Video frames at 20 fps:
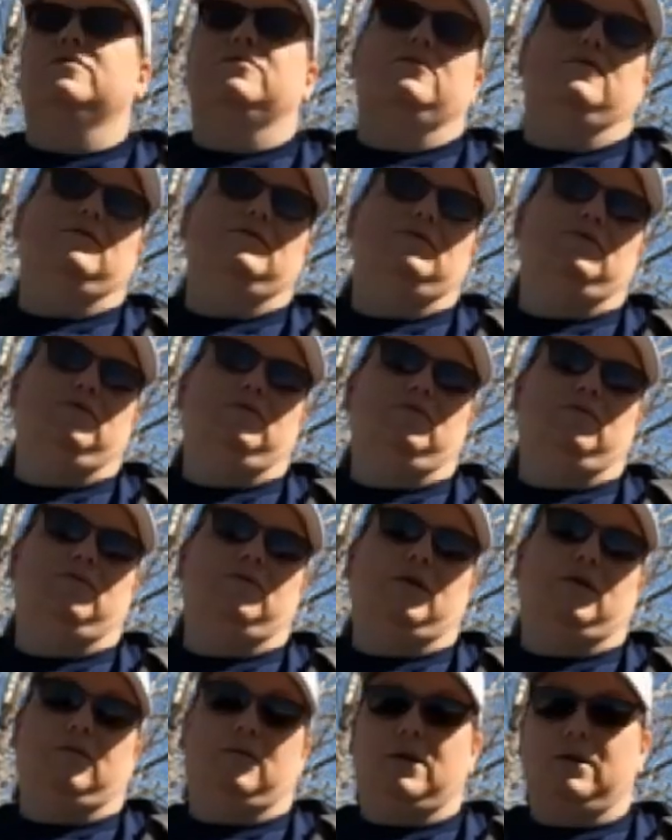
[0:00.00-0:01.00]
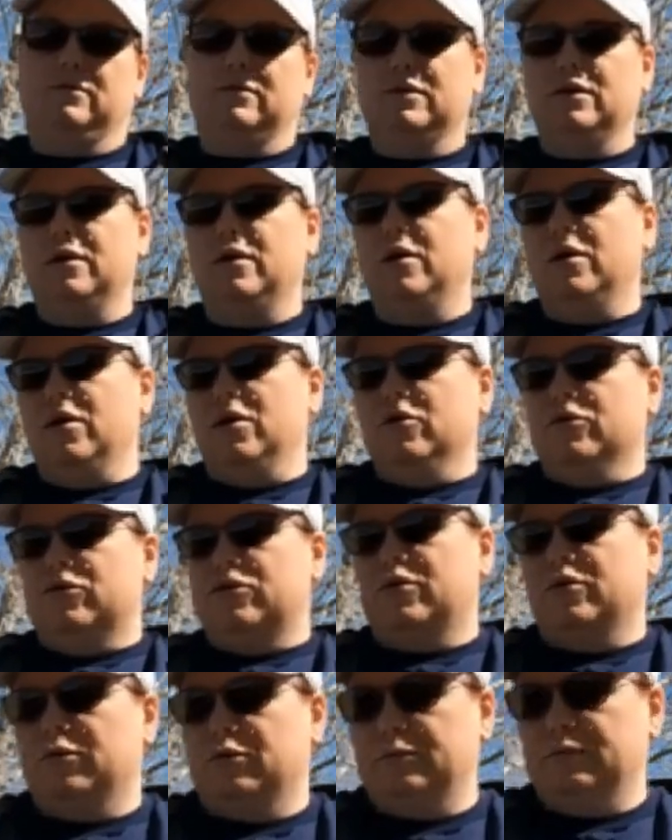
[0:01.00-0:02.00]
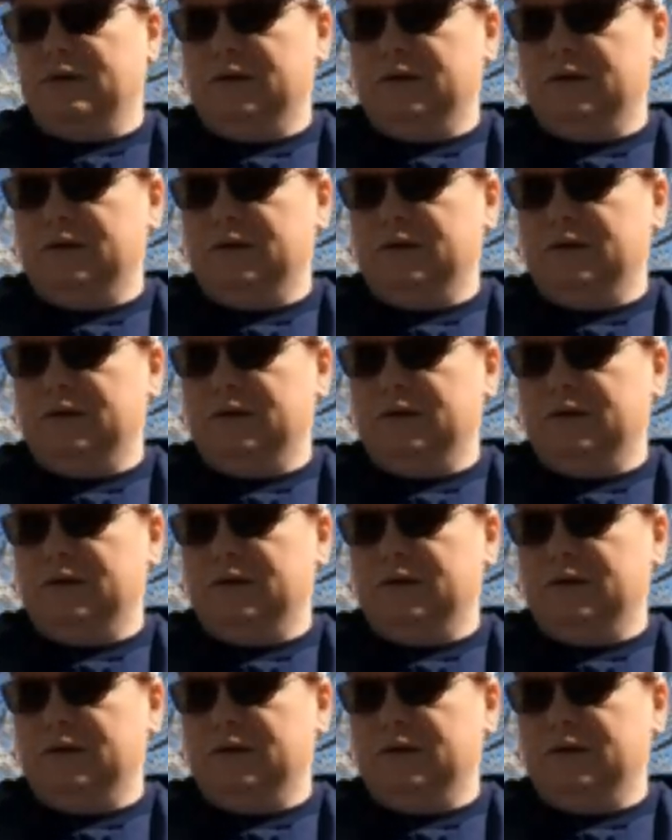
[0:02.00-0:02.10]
is going to stick around. So